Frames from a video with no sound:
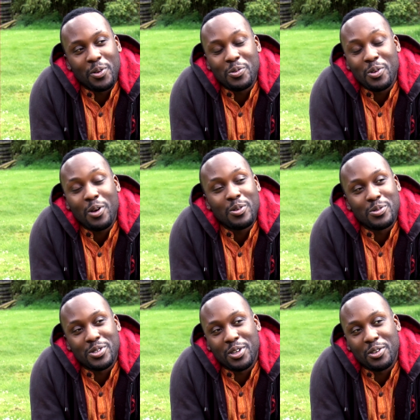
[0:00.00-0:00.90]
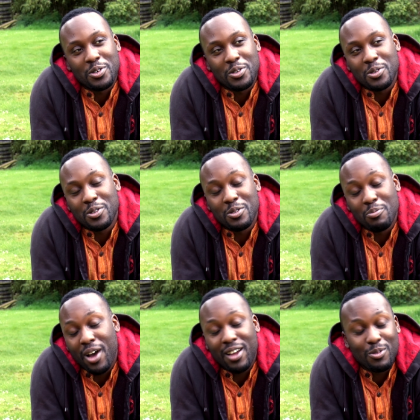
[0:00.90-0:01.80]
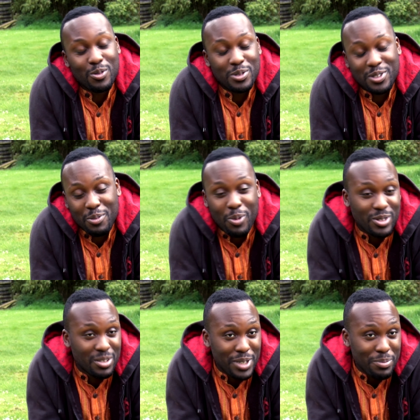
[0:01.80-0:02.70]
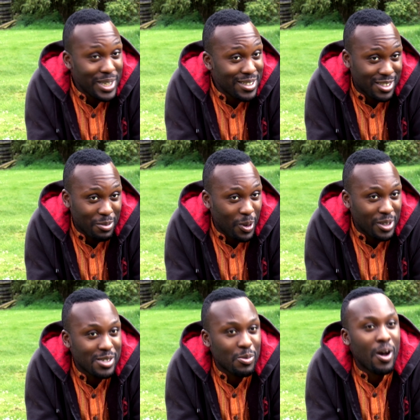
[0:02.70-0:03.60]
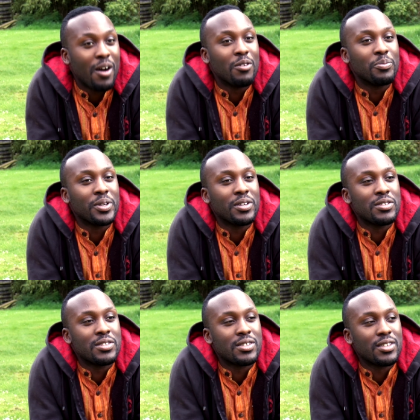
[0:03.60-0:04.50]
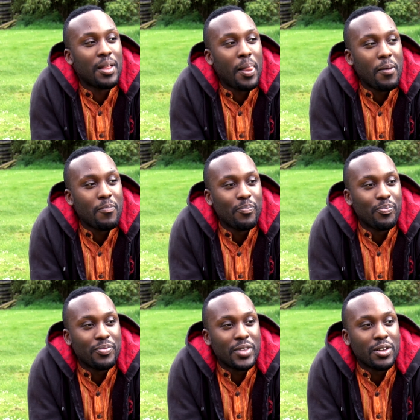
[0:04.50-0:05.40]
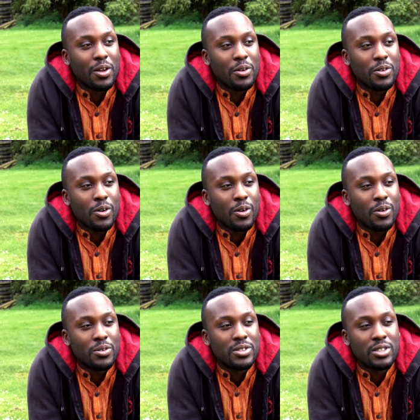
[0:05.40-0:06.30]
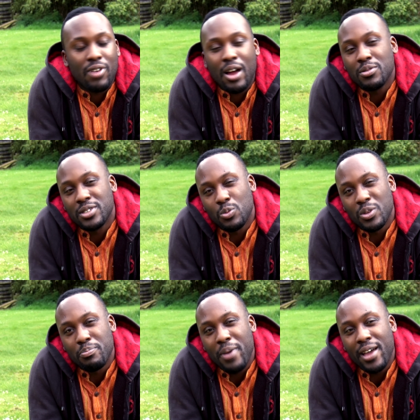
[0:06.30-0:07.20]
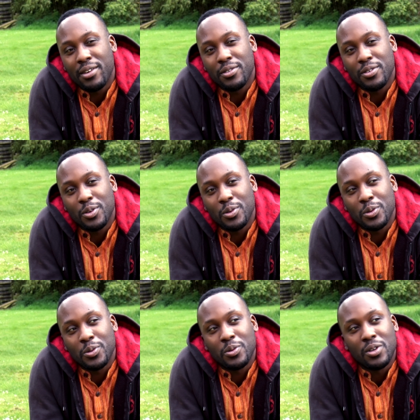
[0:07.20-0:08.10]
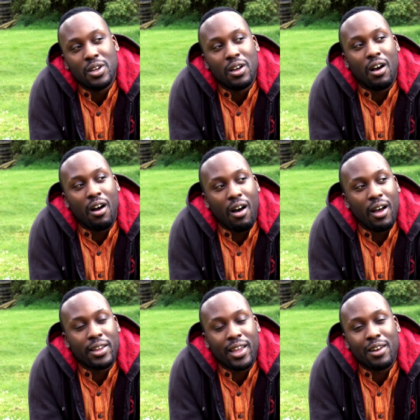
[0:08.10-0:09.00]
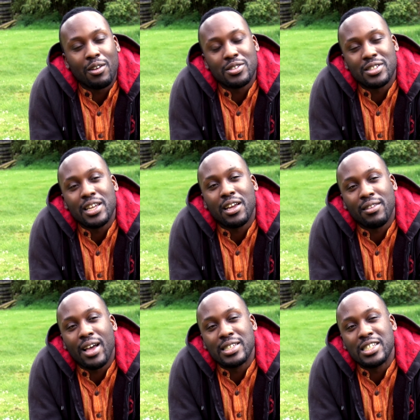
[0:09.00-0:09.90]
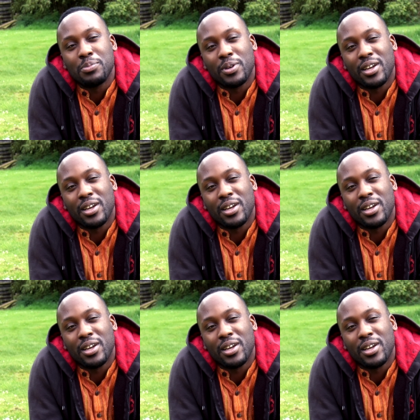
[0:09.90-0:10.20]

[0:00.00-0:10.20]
who knows? You know, you, you, you might also possibly meet someone as well because you know you're surrounded with men who, again, are seeking that deeper